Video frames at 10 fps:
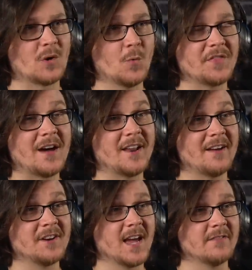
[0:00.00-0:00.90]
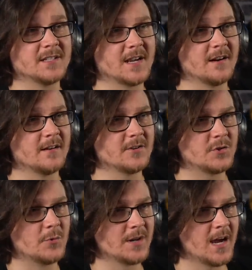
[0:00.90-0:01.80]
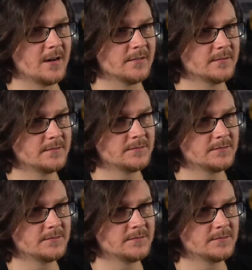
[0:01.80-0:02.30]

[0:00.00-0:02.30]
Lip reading: Without having to have it torn out.